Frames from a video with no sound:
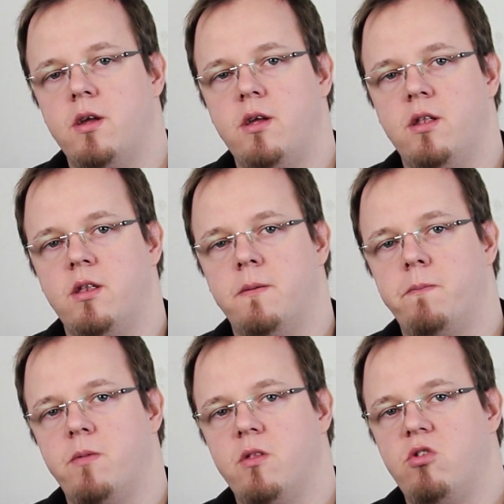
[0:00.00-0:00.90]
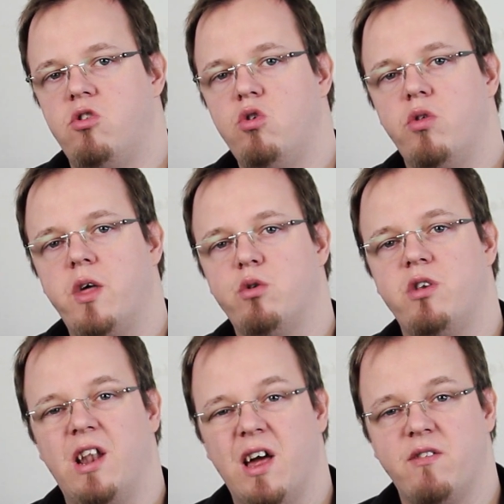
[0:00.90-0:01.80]
in
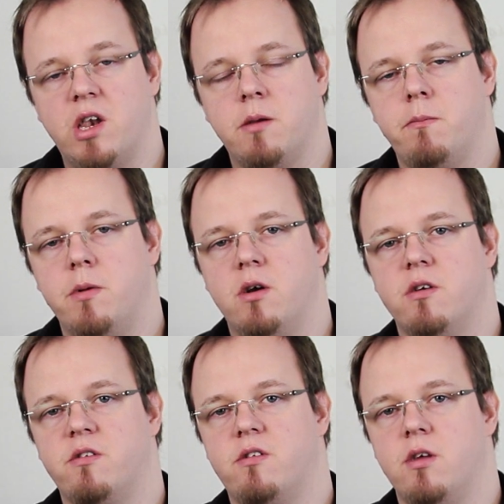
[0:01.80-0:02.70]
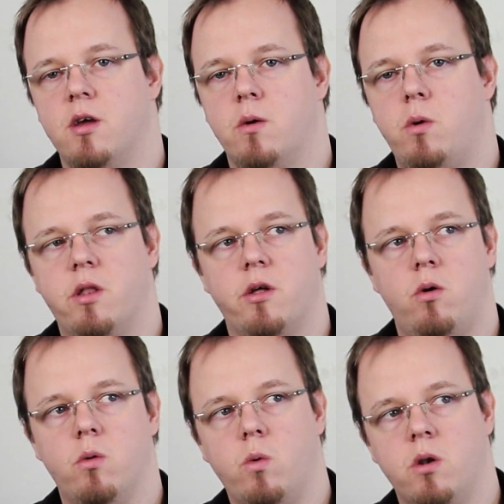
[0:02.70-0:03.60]
2011, because well, the
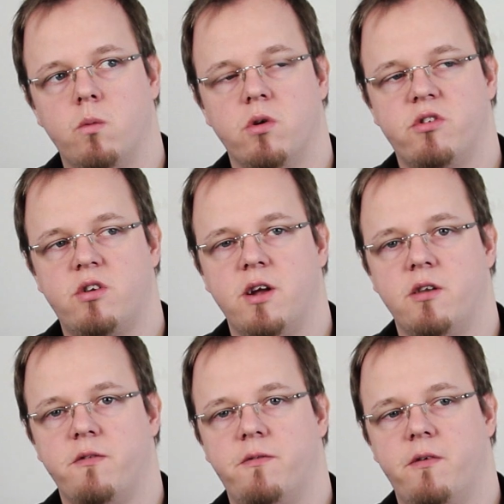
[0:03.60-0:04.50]
old one was kind of